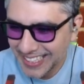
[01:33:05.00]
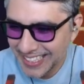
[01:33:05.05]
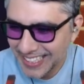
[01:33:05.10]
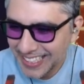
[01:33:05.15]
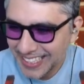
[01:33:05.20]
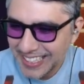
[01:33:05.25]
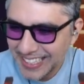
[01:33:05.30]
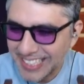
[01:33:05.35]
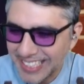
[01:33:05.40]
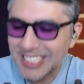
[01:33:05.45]

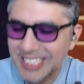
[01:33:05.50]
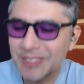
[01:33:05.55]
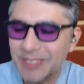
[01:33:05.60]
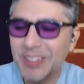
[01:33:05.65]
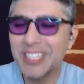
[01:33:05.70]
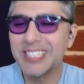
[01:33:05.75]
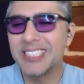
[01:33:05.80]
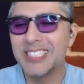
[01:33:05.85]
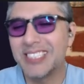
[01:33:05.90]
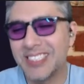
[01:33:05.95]
It's just
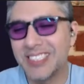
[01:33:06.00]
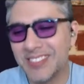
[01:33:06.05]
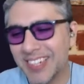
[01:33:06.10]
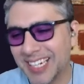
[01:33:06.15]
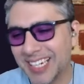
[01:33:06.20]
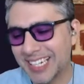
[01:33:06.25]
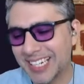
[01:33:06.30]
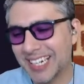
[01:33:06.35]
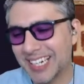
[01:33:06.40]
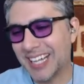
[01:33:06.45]
been
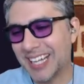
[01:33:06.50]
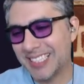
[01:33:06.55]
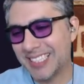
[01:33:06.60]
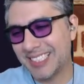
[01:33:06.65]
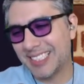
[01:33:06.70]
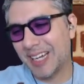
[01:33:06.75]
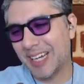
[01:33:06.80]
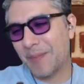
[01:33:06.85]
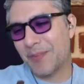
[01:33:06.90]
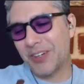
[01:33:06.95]
running
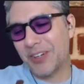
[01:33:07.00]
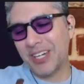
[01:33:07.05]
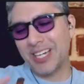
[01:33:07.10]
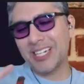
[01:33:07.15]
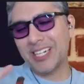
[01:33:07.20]
nonstop for years.